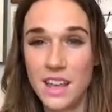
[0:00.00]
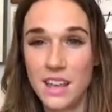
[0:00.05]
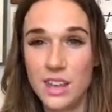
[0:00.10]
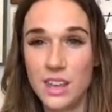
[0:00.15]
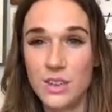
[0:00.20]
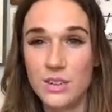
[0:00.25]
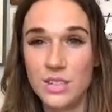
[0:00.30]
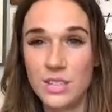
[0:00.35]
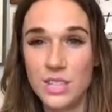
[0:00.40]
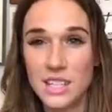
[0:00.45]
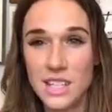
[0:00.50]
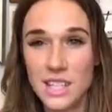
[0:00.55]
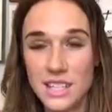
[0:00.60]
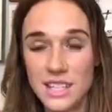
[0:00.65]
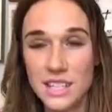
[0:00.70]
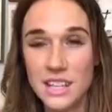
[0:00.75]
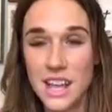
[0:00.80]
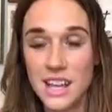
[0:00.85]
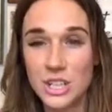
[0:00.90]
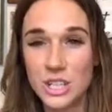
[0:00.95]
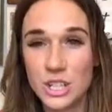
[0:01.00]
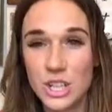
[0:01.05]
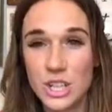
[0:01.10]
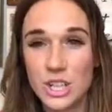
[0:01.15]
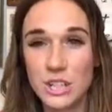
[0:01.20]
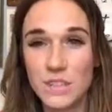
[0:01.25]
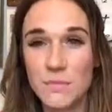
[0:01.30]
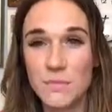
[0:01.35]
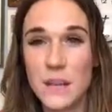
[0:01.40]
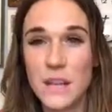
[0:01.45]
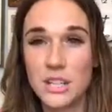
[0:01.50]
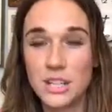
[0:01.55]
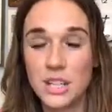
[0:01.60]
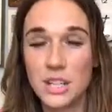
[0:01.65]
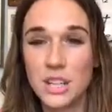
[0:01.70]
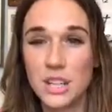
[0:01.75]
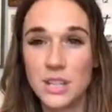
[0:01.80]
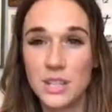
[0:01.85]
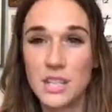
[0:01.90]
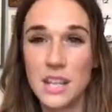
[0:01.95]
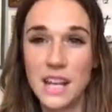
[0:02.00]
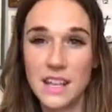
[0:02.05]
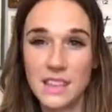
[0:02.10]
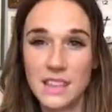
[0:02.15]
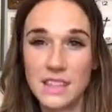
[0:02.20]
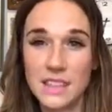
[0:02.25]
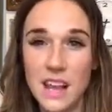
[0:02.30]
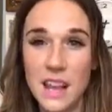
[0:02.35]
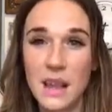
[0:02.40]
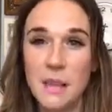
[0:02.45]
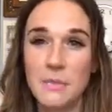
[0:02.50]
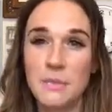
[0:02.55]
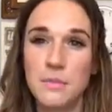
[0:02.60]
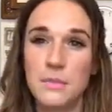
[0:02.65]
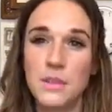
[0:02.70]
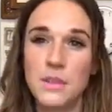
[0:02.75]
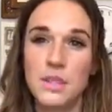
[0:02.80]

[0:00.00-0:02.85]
you just need to make sure that you take the time